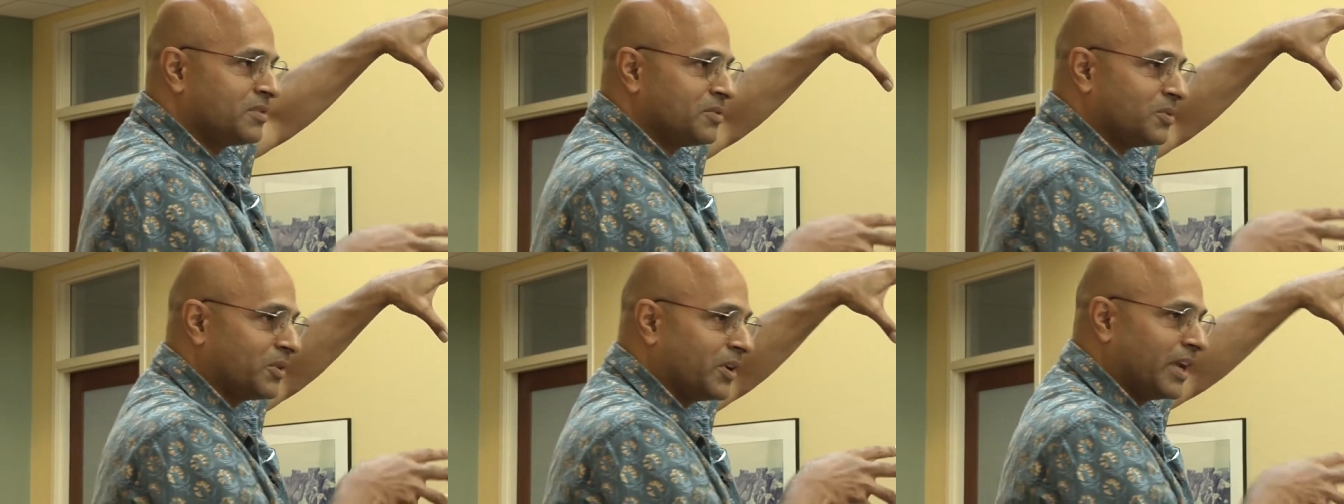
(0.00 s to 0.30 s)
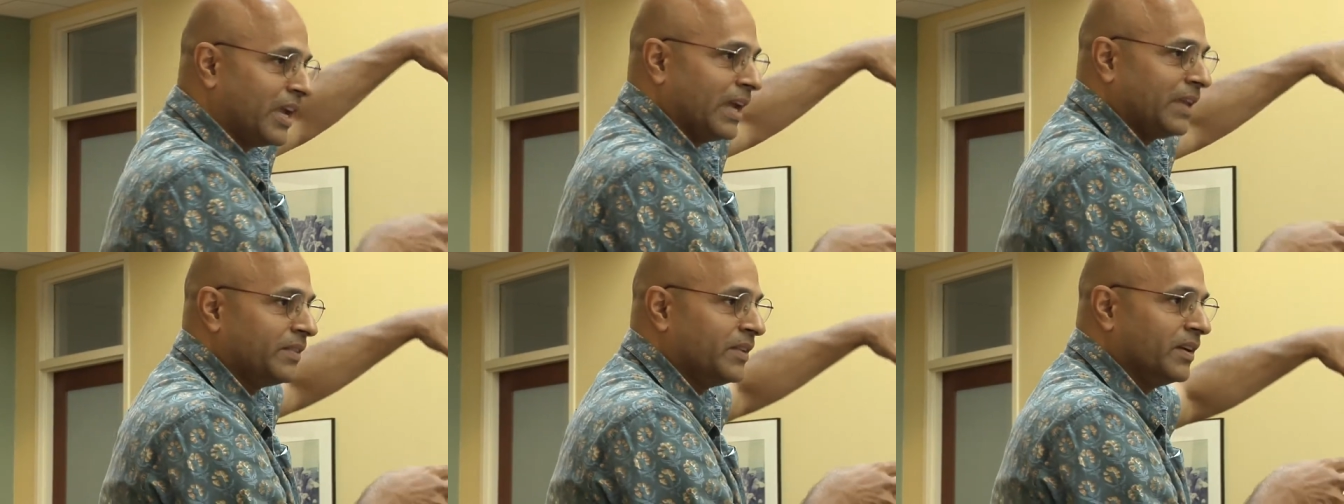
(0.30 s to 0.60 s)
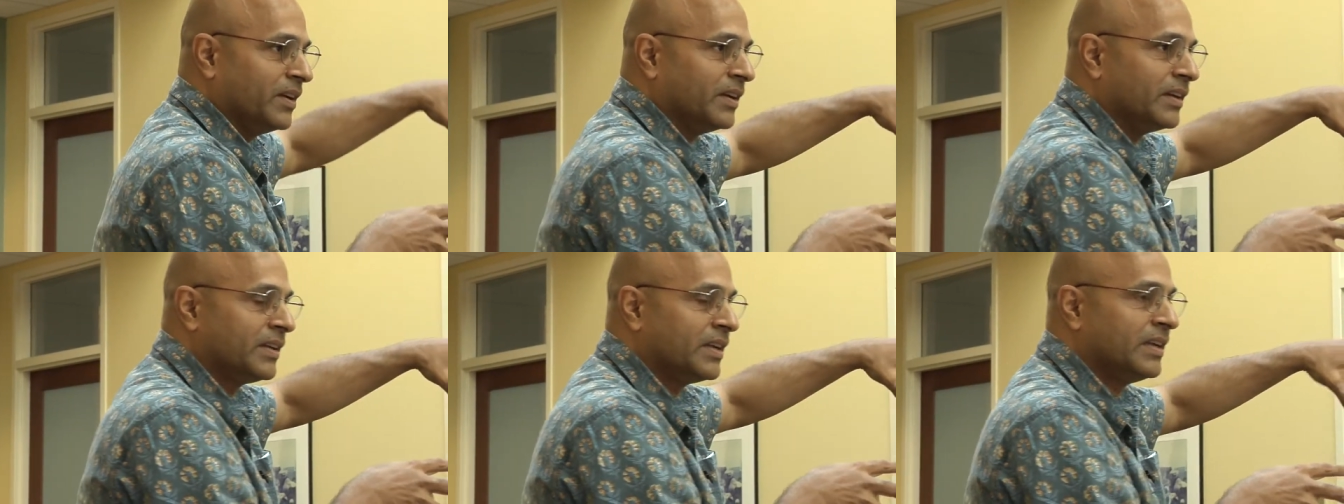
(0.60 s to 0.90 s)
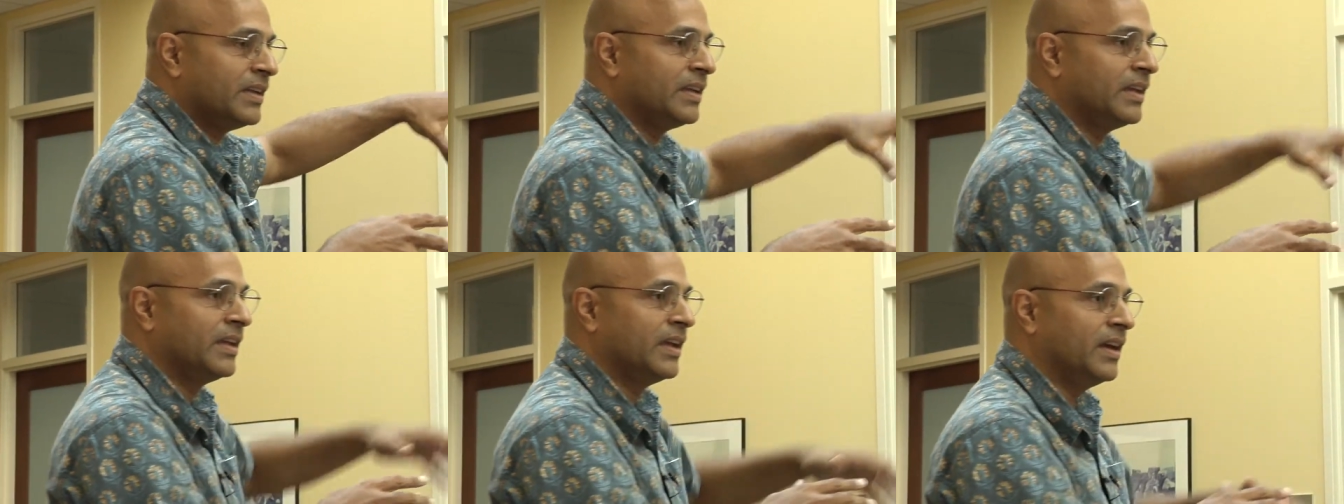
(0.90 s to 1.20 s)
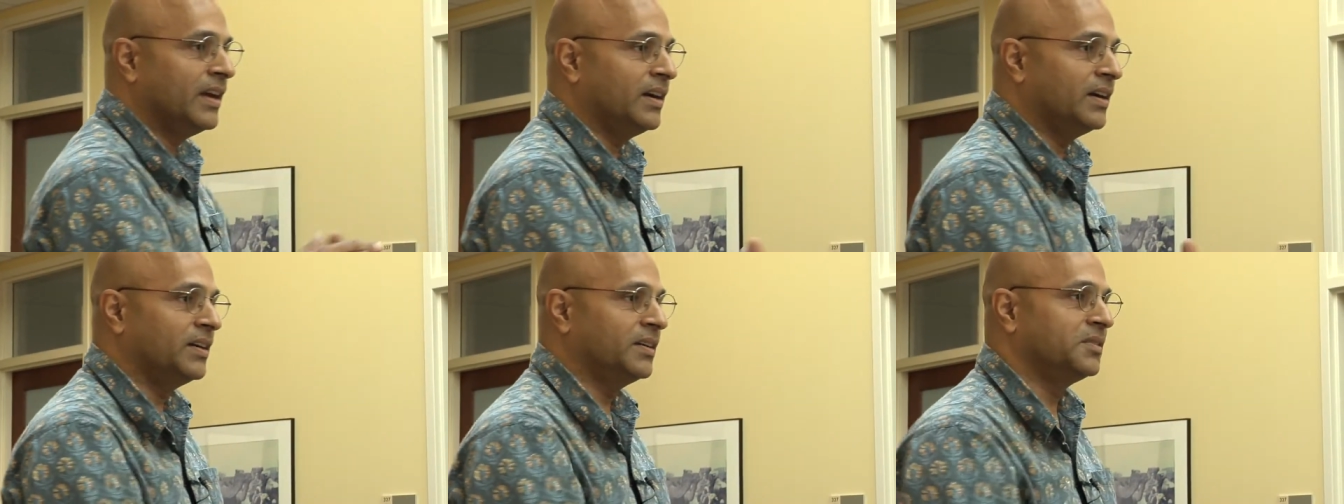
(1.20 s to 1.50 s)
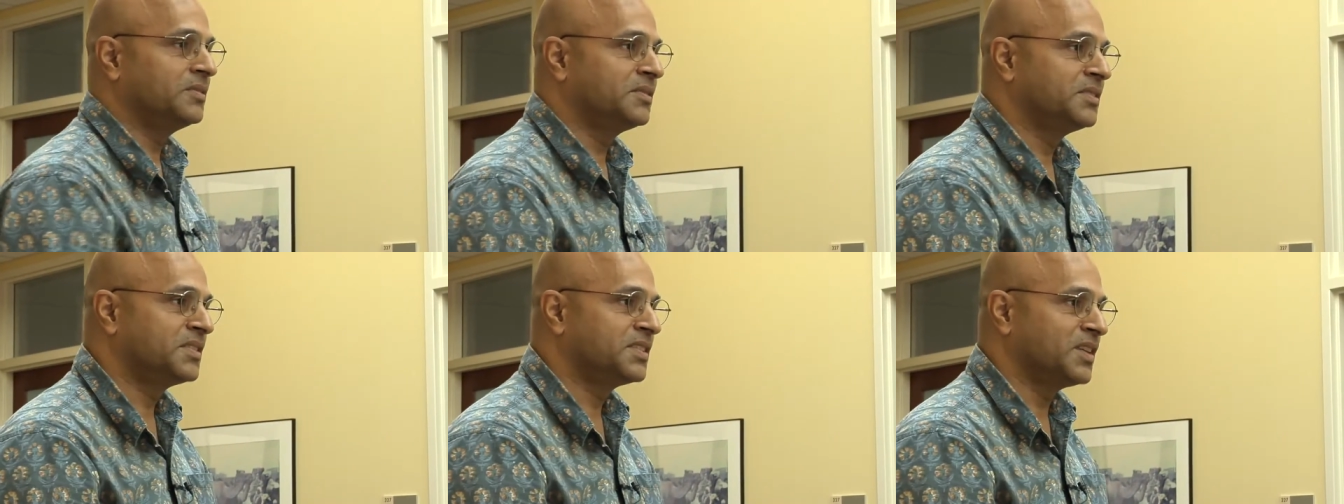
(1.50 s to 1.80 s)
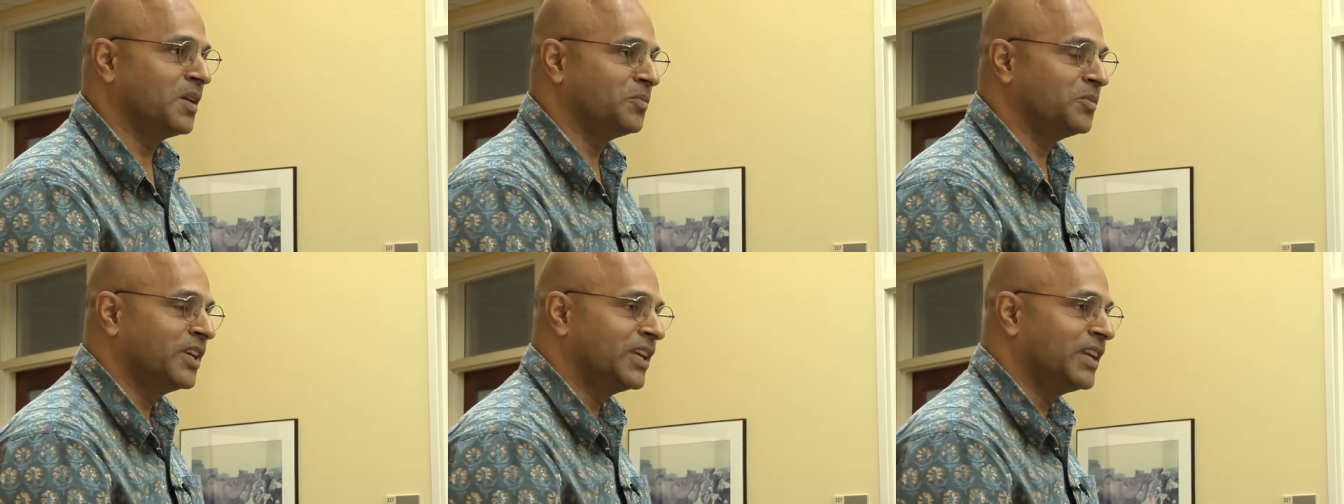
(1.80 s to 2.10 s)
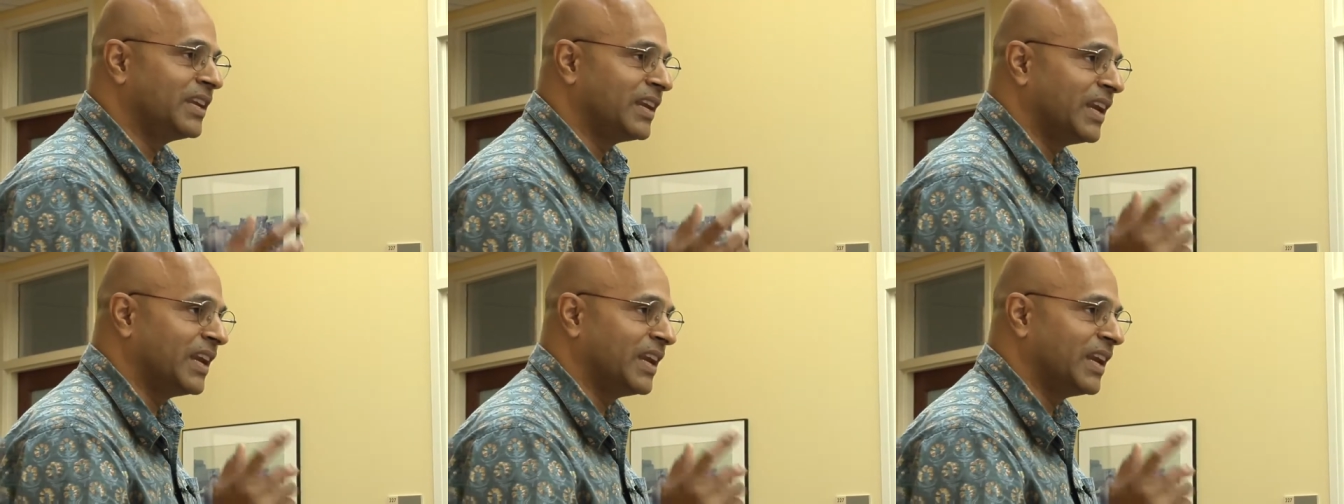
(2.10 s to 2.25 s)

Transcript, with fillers: together, uh, something